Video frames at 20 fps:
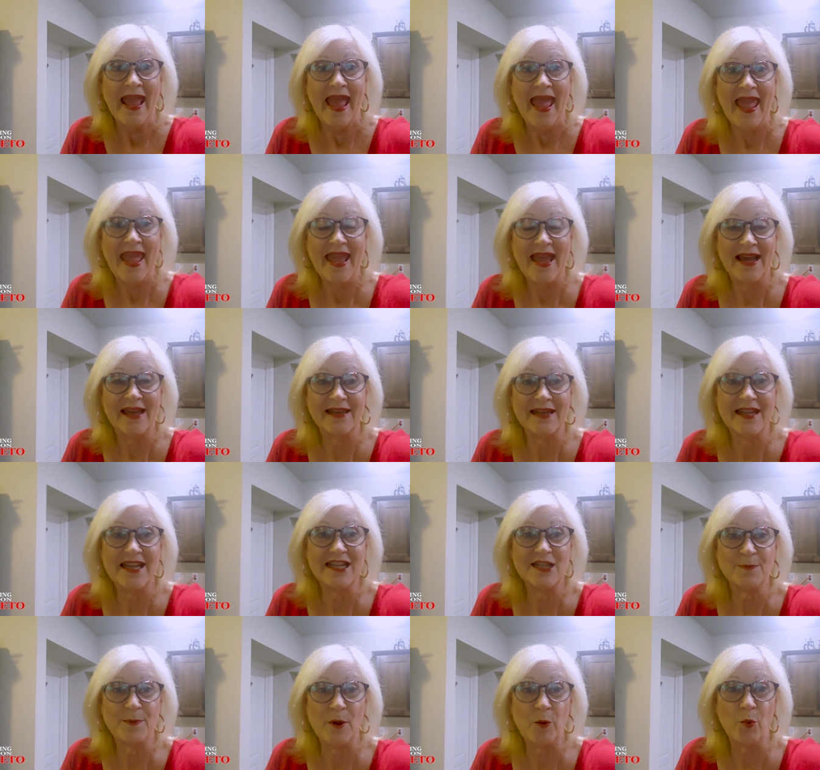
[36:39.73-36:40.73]
and
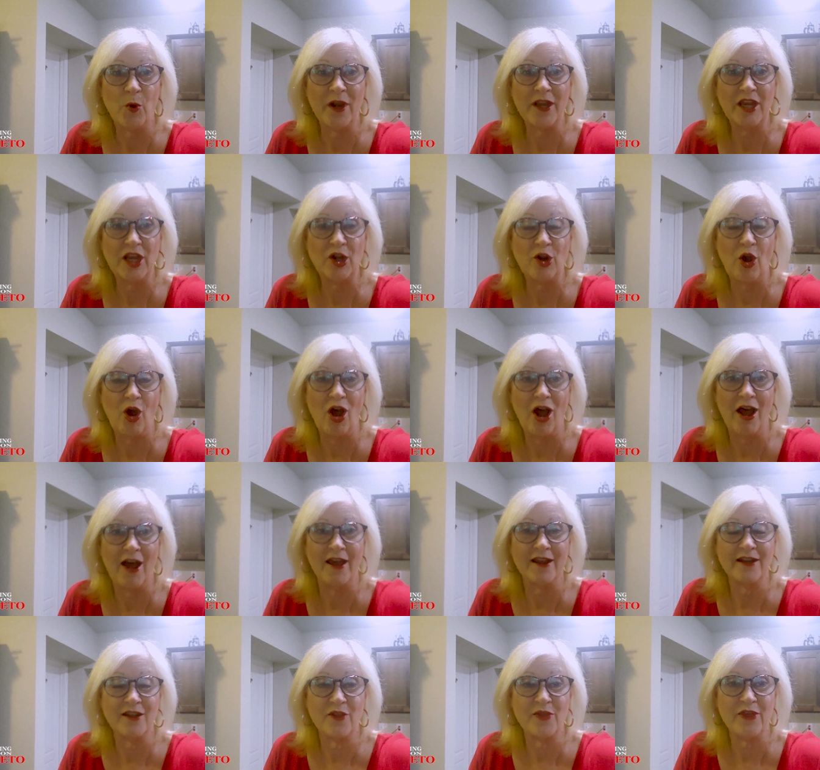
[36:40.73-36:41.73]
he's been working
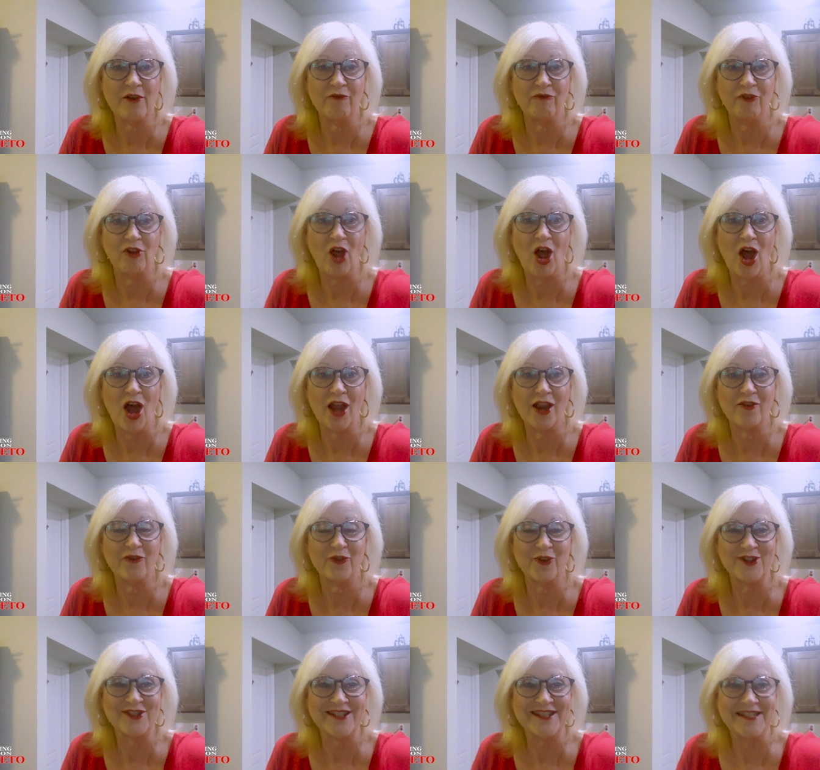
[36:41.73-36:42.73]
on the vlog
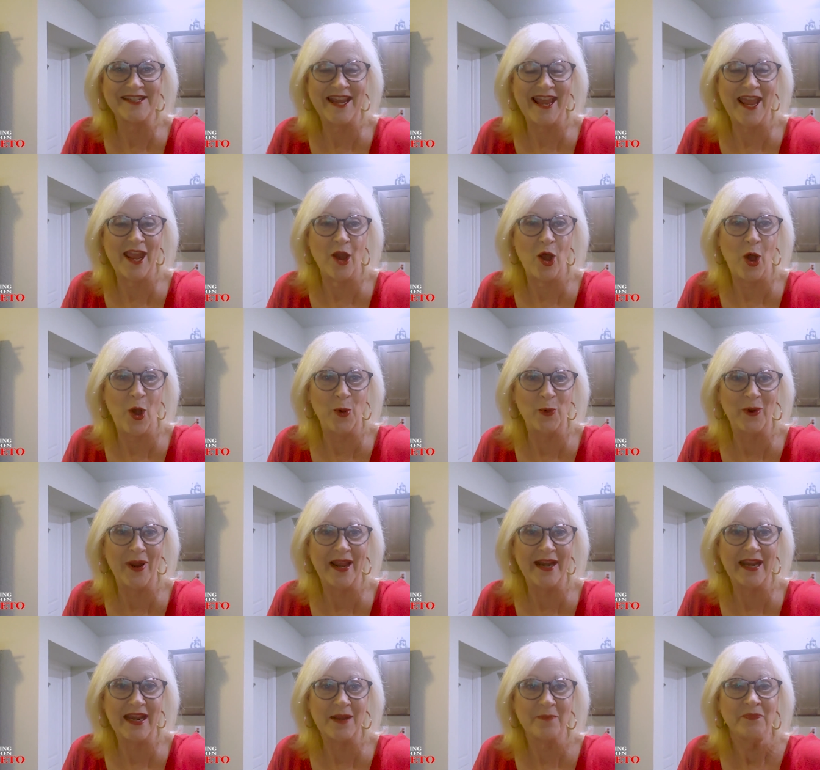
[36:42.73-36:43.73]
for today
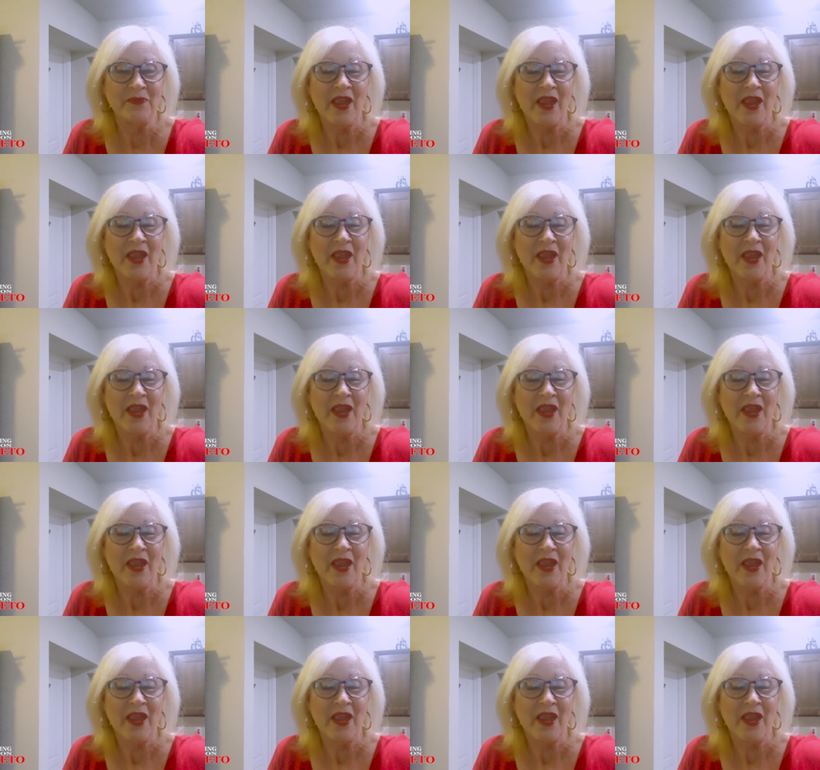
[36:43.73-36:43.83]
already.